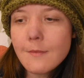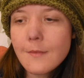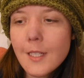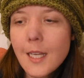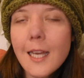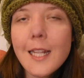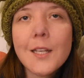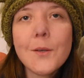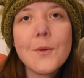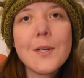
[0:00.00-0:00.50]

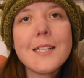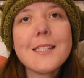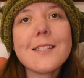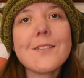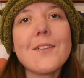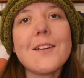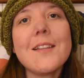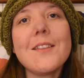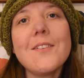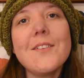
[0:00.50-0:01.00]
Anyway,
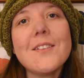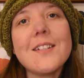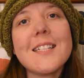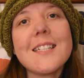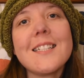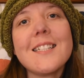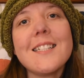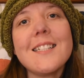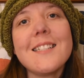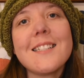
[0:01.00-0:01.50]
so I thought
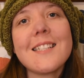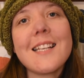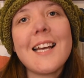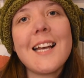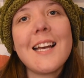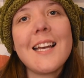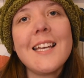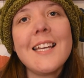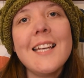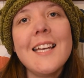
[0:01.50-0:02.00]
I'd just
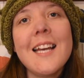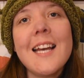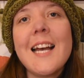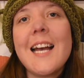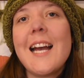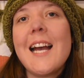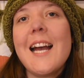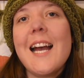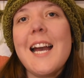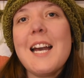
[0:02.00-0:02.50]
say
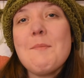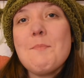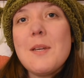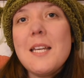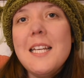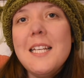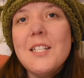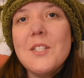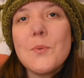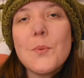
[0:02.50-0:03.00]

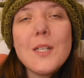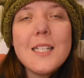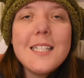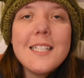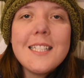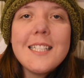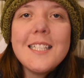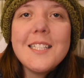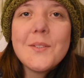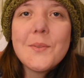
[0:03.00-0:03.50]
happy
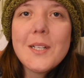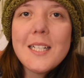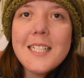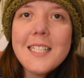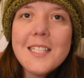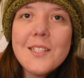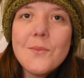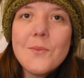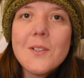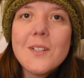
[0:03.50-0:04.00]

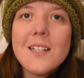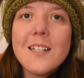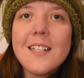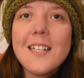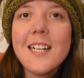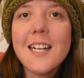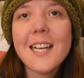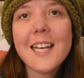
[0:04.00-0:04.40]
2021,